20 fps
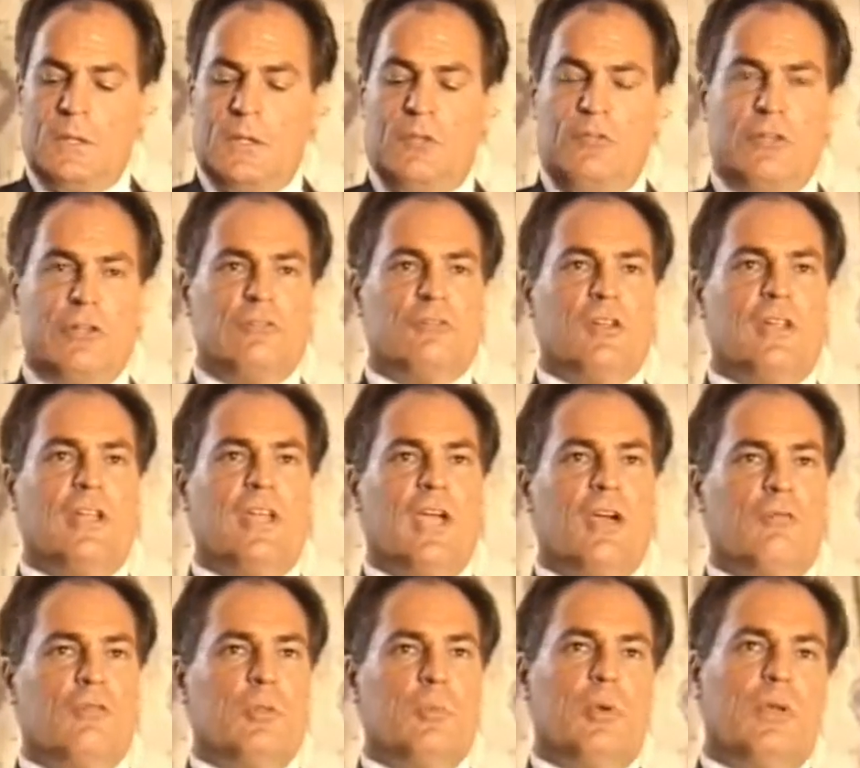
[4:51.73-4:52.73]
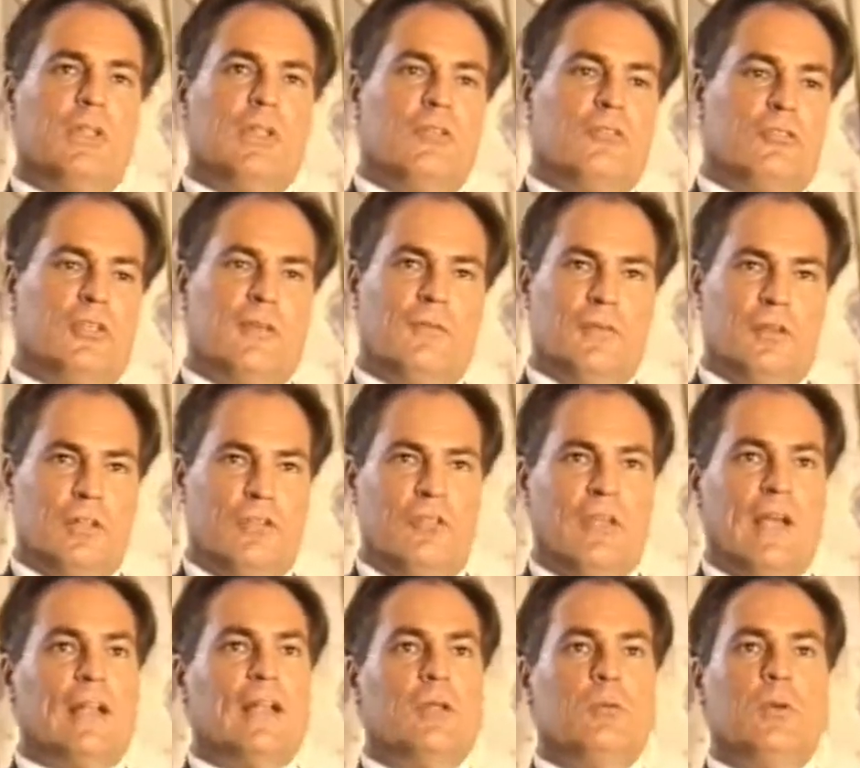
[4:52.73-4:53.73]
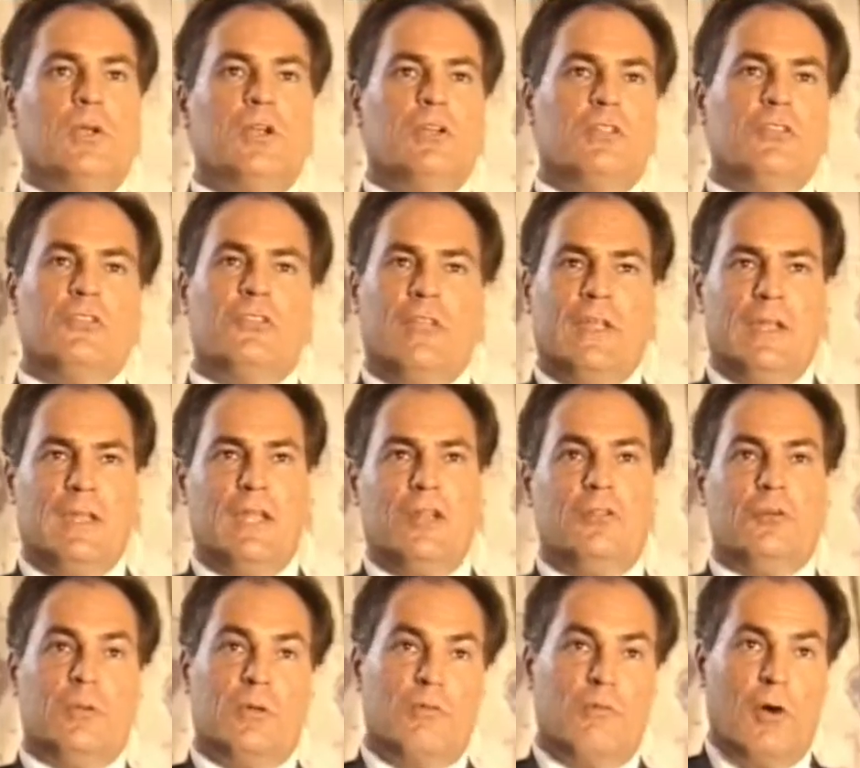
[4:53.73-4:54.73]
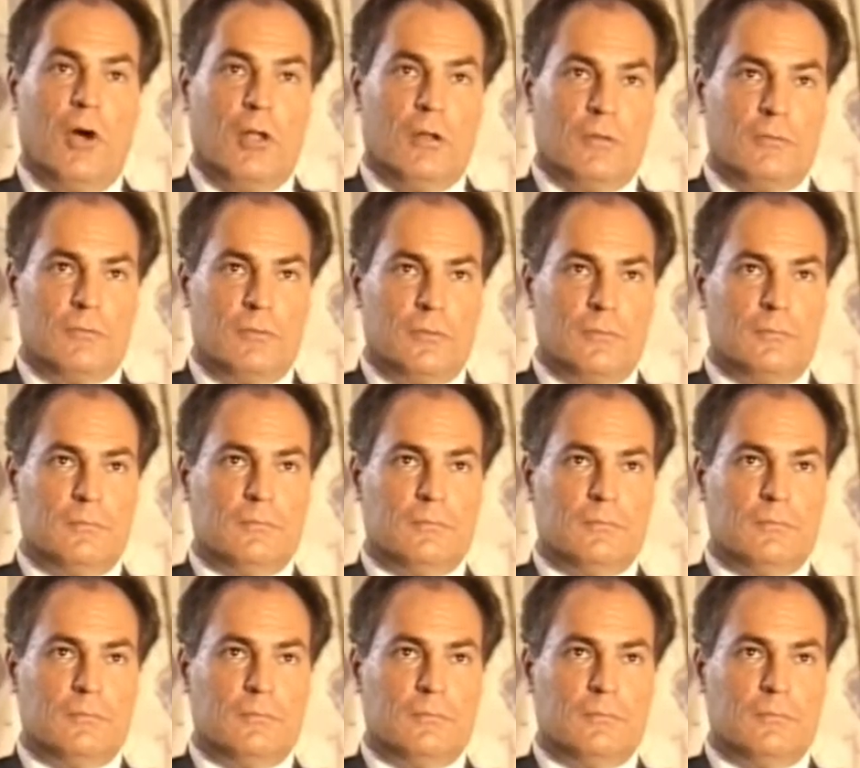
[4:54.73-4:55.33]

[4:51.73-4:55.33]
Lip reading: Essentially, everybody is given exactly what it is they need to evolve.